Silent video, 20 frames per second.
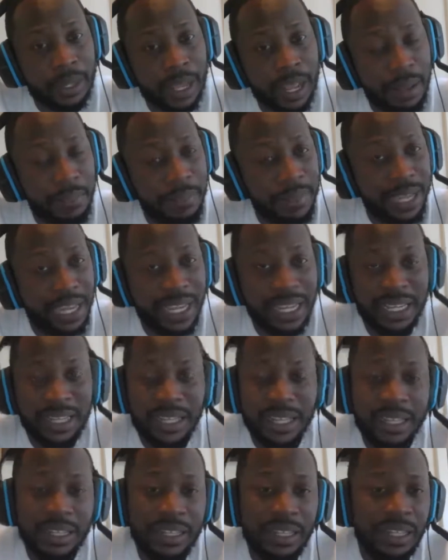I mean,
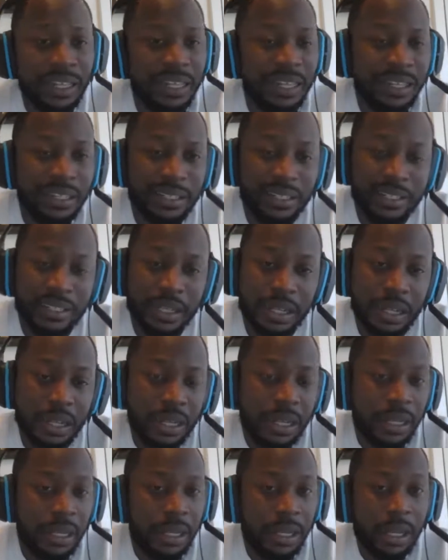
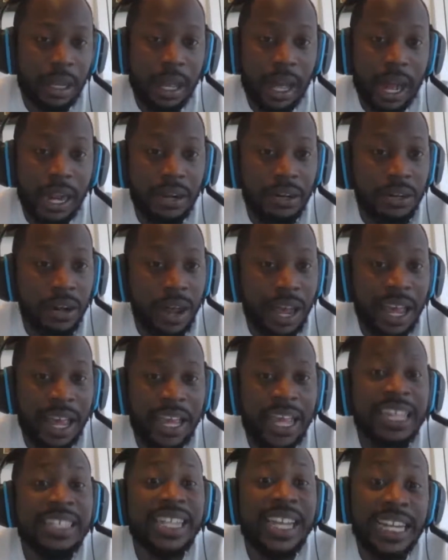I don't know.
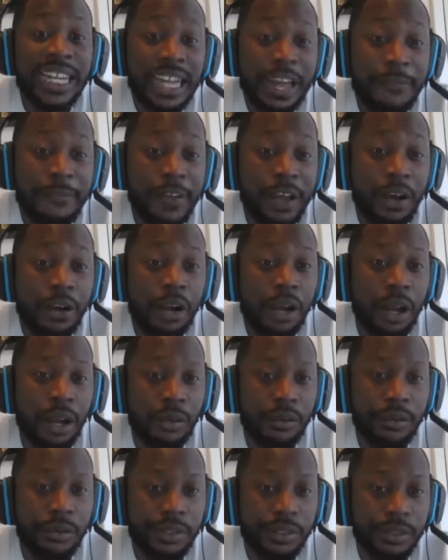He's an NFL
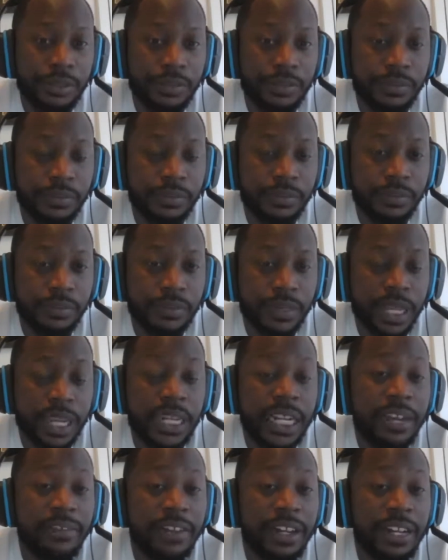coach.
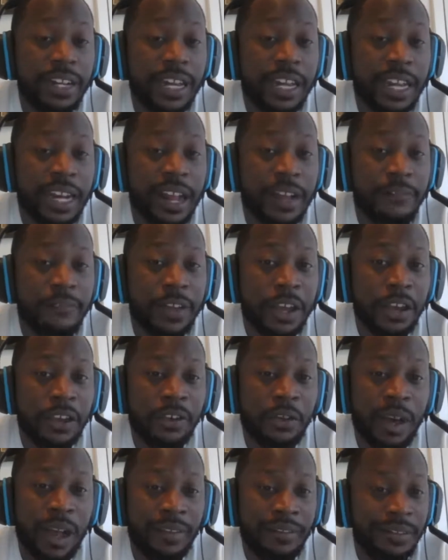And even in the NFL,
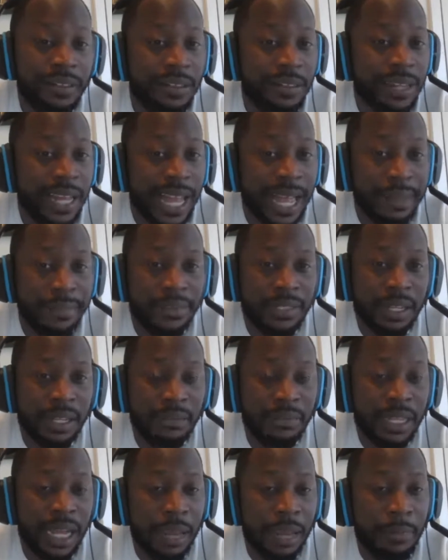you're gonna have to adapt
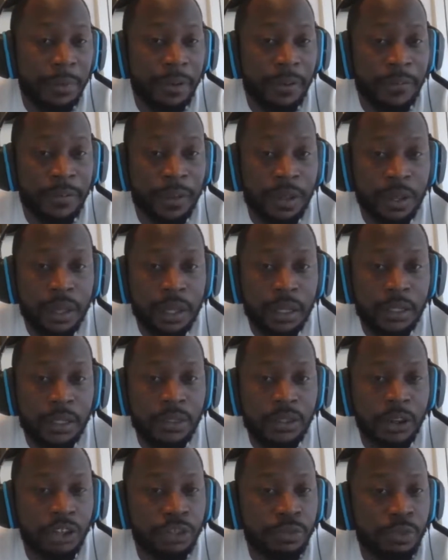some type of,
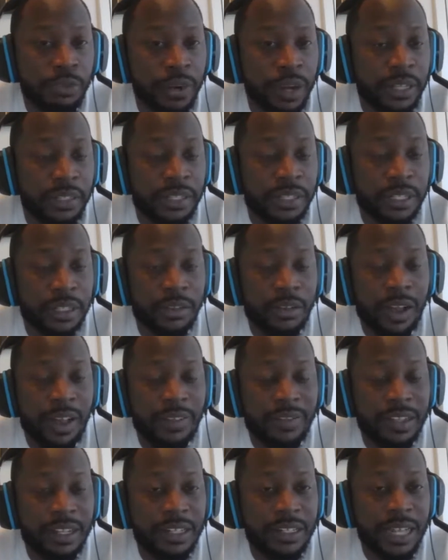spread system. You're gonna
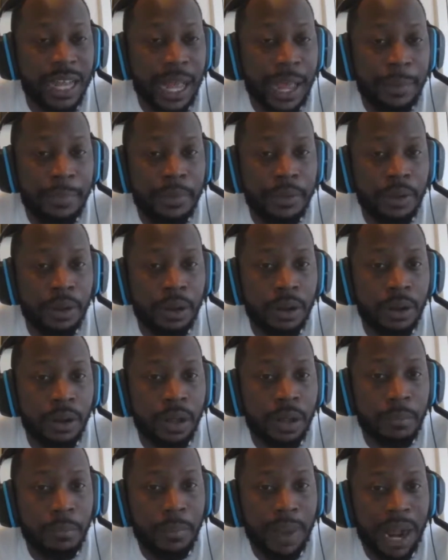have to adapt,
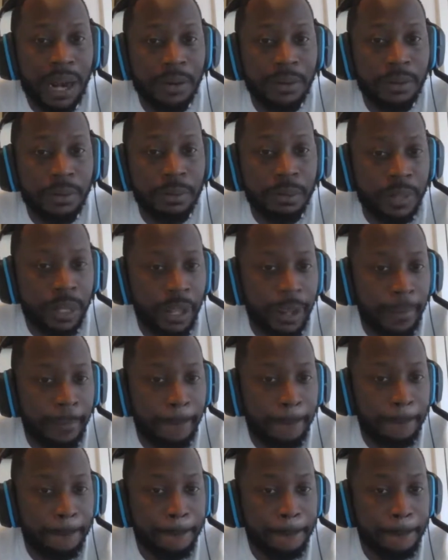modern play.